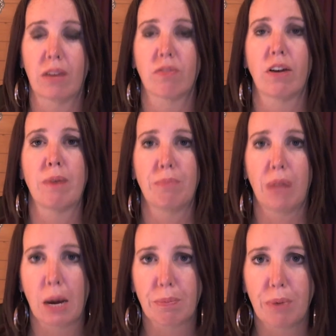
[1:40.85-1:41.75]
like write my
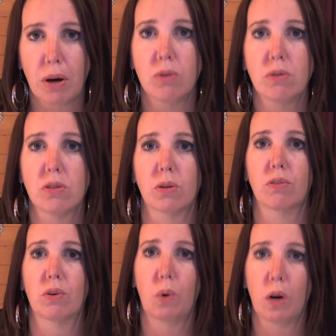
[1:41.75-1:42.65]
blog post or
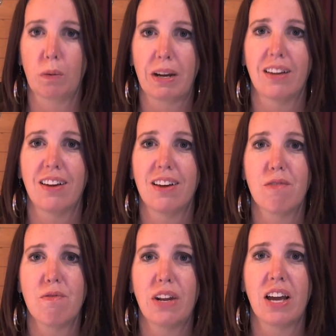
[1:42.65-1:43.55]
record my
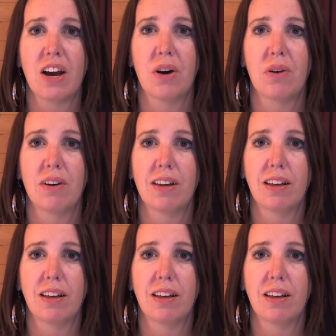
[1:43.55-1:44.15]
video.